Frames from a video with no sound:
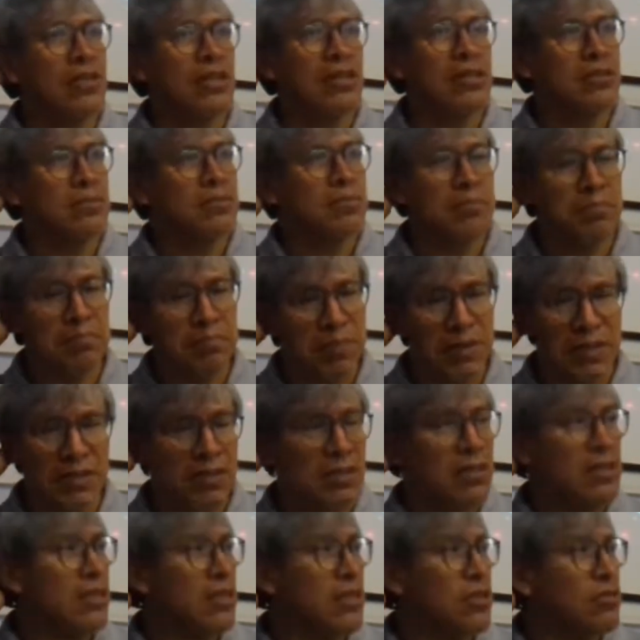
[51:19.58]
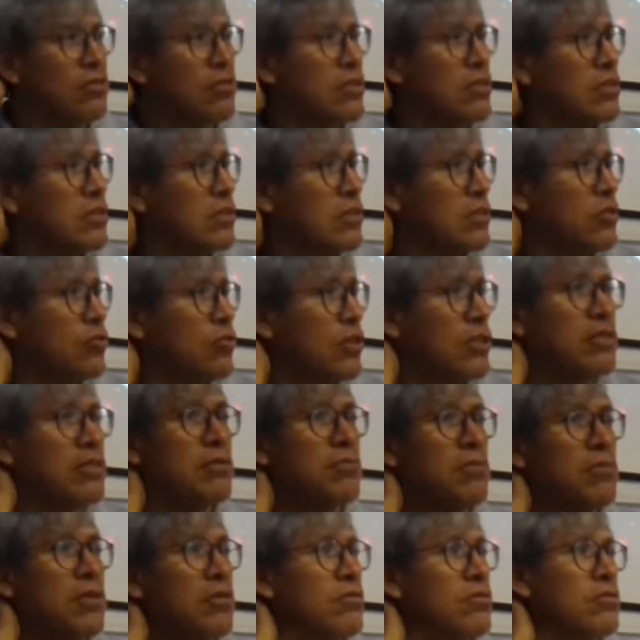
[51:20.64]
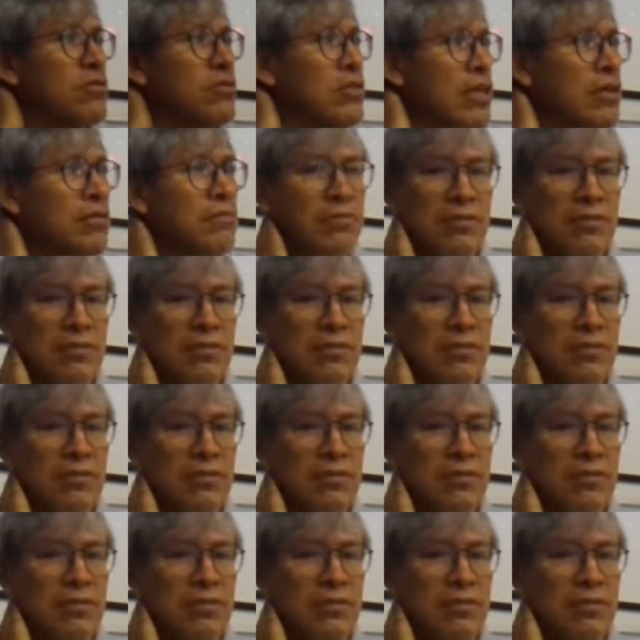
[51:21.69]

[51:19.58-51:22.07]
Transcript: next presentation is in 20 minutes. Yeah?